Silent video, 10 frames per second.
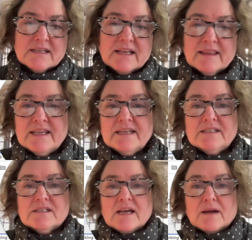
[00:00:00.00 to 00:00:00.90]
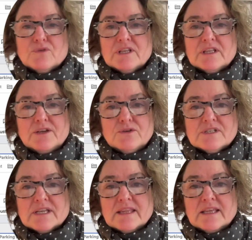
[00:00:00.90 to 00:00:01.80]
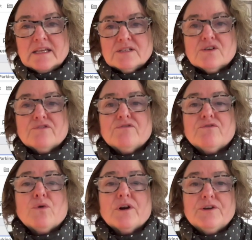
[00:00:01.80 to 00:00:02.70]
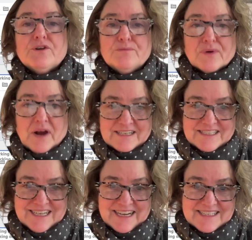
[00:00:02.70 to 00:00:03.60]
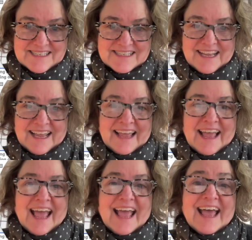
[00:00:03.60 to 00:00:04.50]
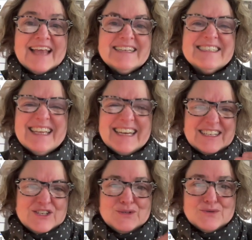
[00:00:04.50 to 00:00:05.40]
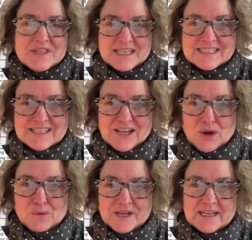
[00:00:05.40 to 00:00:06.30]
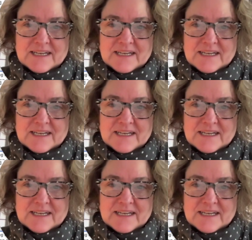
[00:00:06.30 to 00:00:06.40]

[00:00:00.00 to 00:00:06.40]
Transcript: And I'm really using these for new projects and getting new things going.